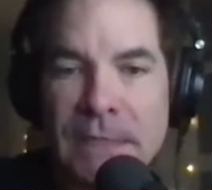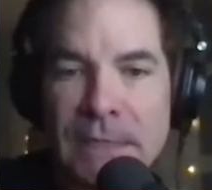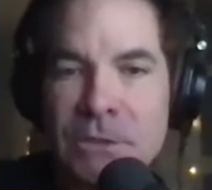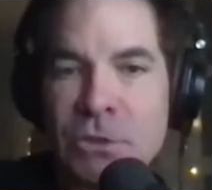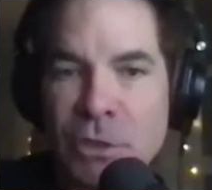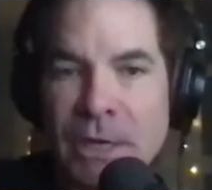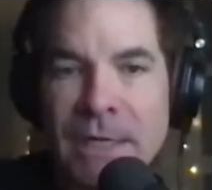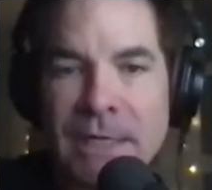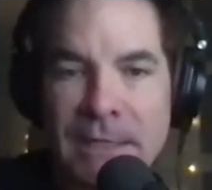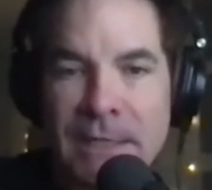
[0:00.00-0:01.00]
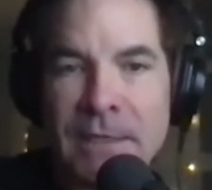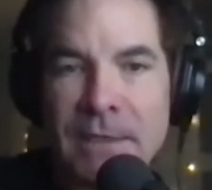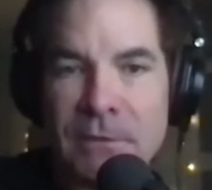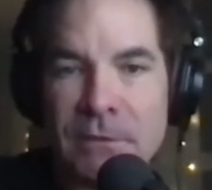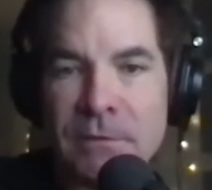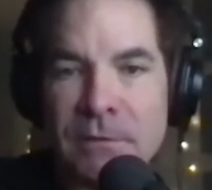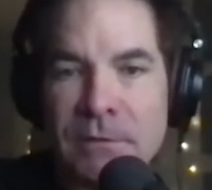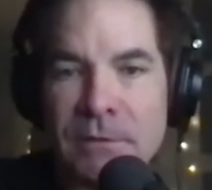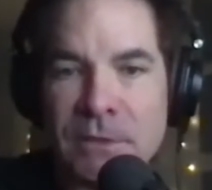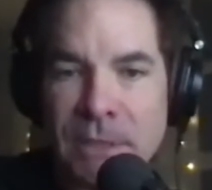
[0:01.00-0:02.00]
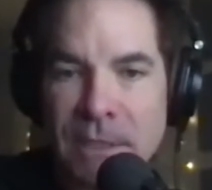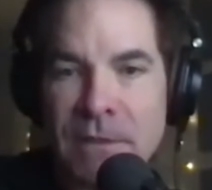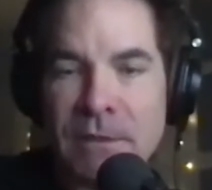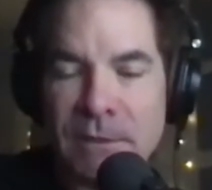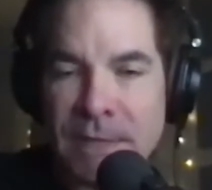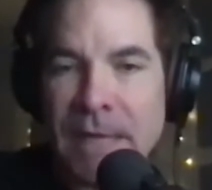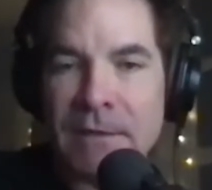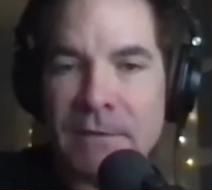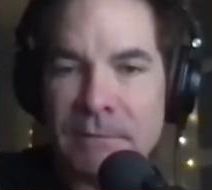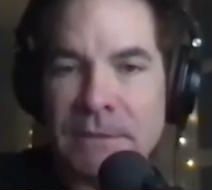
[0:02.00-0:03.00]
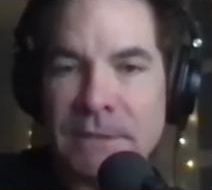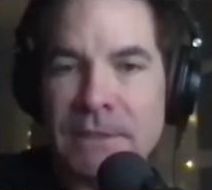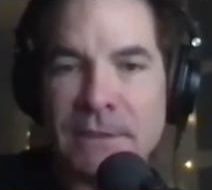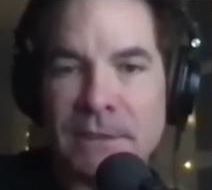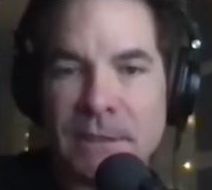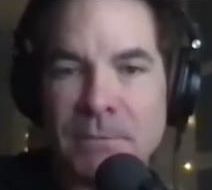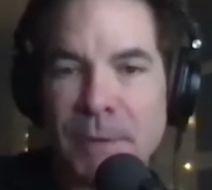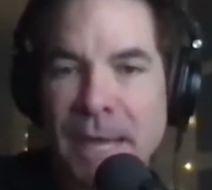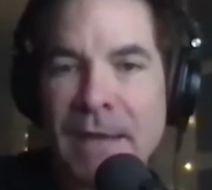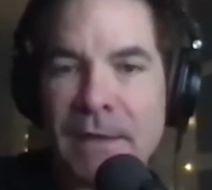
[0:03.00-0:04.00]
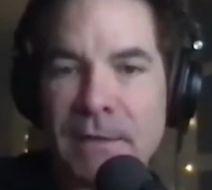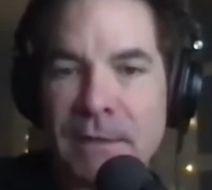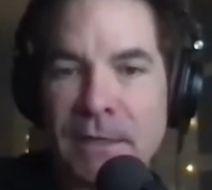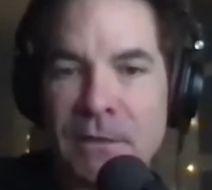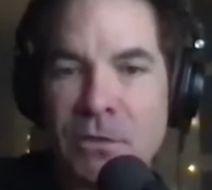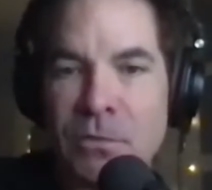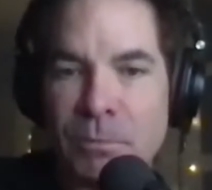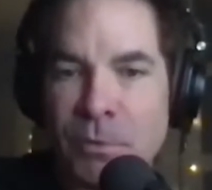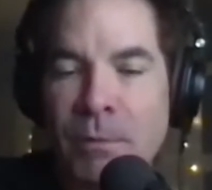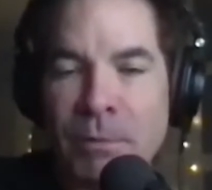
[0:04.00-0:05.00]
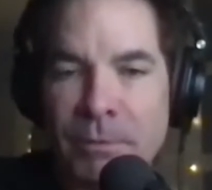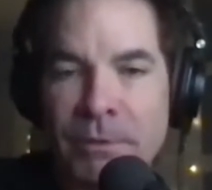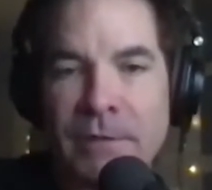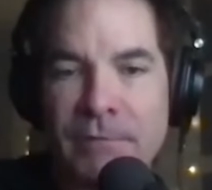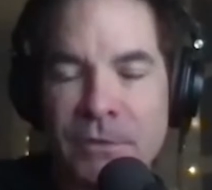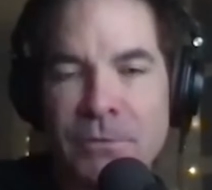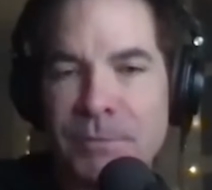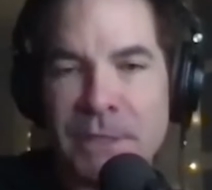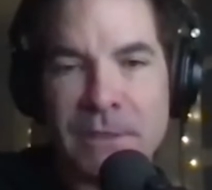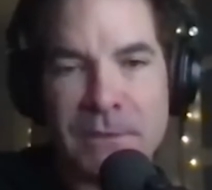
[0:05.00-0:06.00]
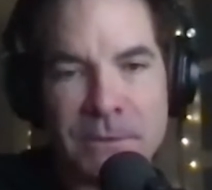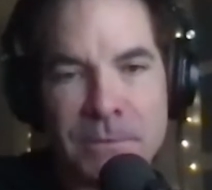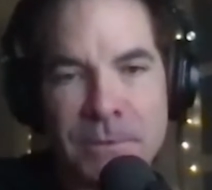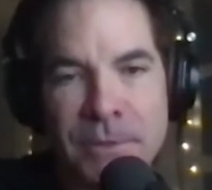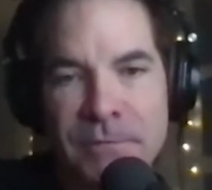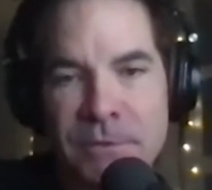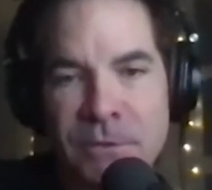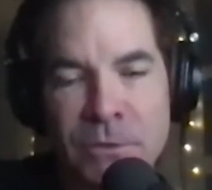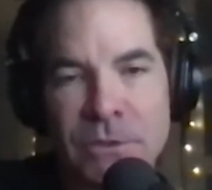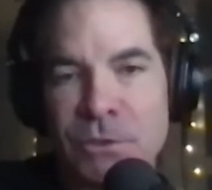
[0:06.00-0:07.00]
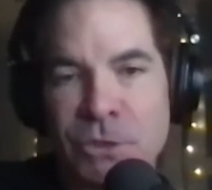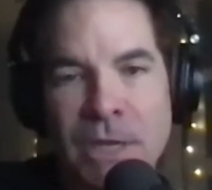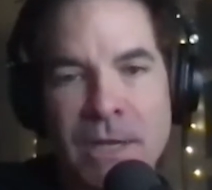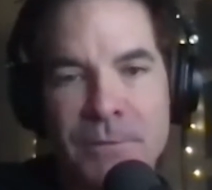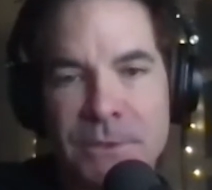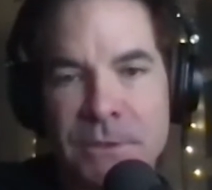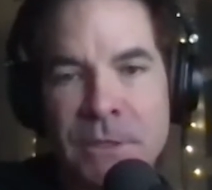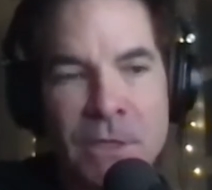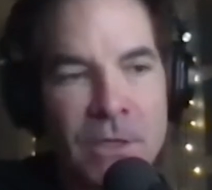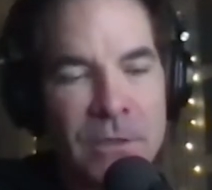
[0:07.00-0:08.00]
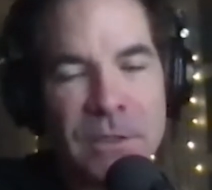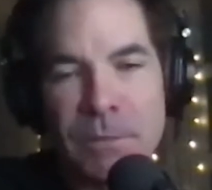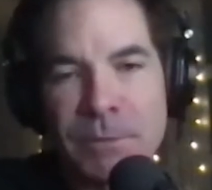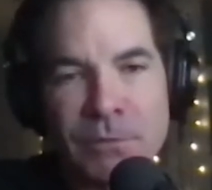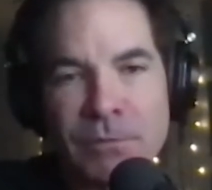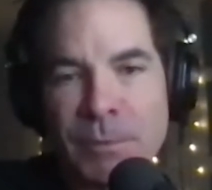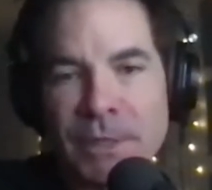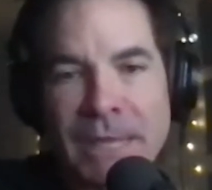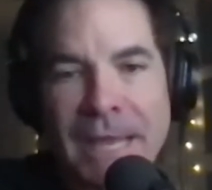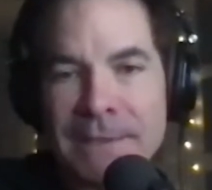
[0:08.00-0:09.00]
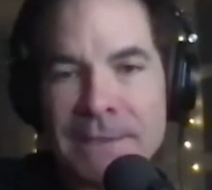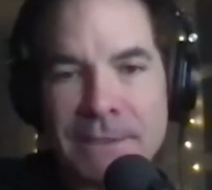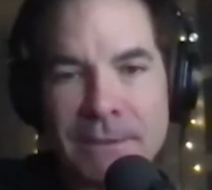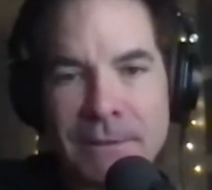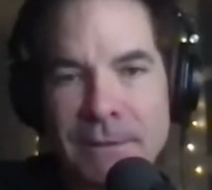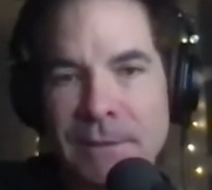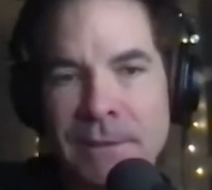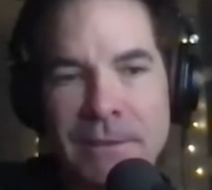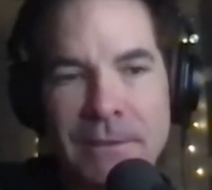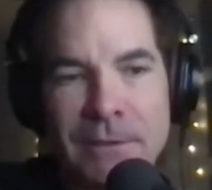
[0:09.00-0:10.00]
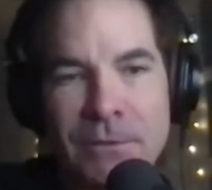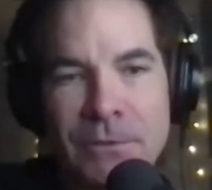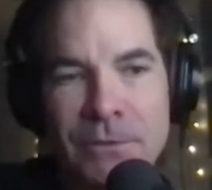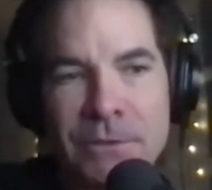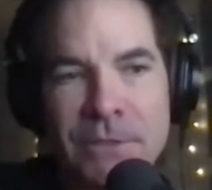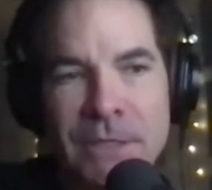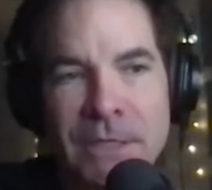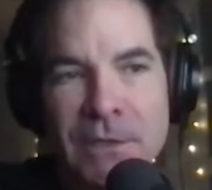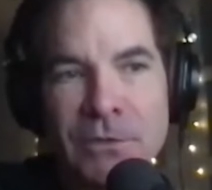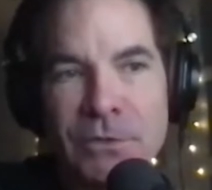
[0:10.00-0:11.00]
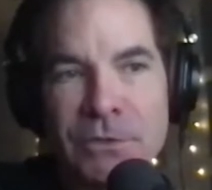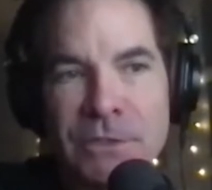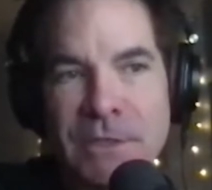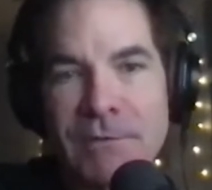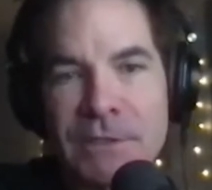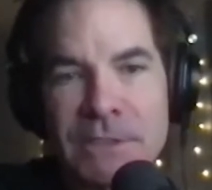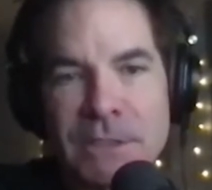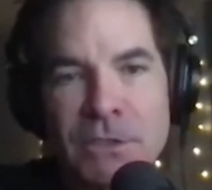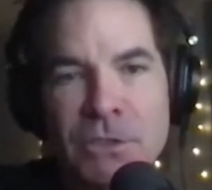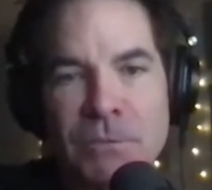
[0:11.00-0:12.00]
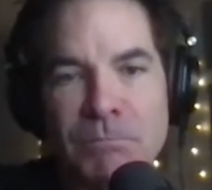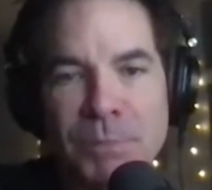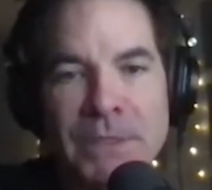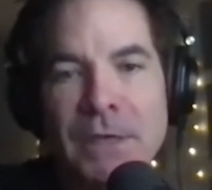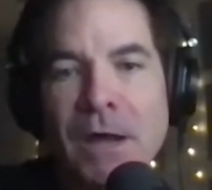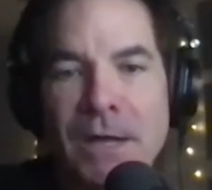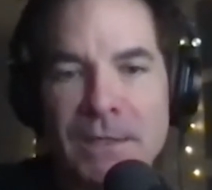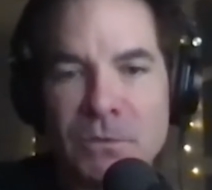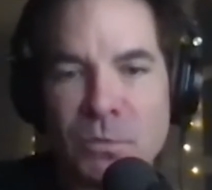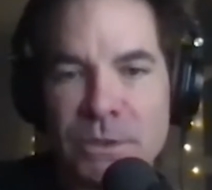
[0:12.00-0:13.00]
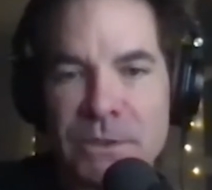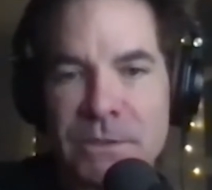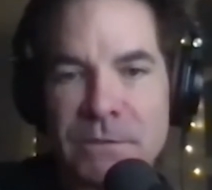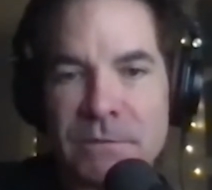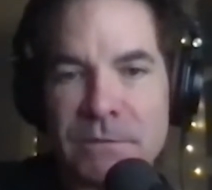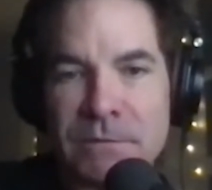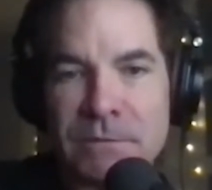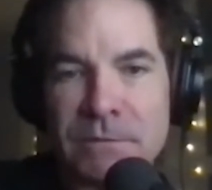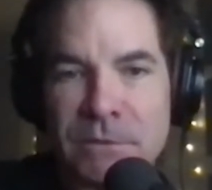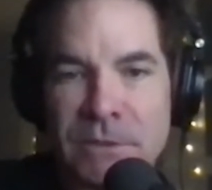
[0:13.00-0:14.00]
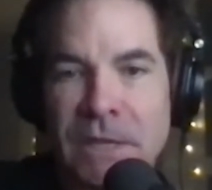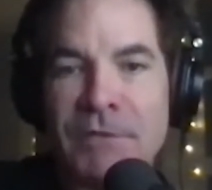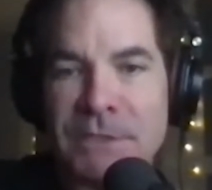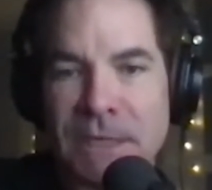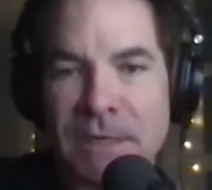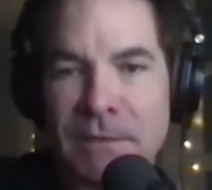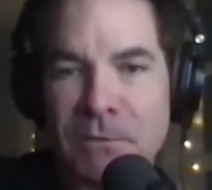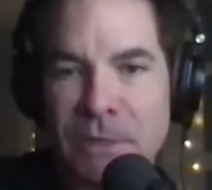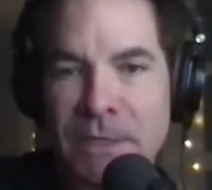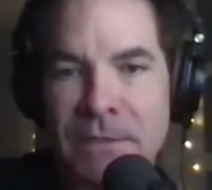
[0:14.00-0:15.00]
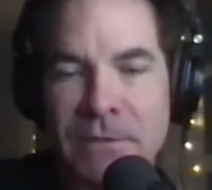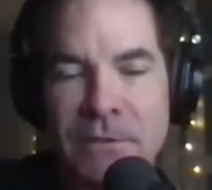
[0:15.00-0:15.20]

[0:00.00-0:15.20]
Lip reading: and try to get that dignity back that you probably have. You know, many of these people have to quit their jobs and come here from Alaska, and you know, there's devastation beyond what's devastating, right? You know,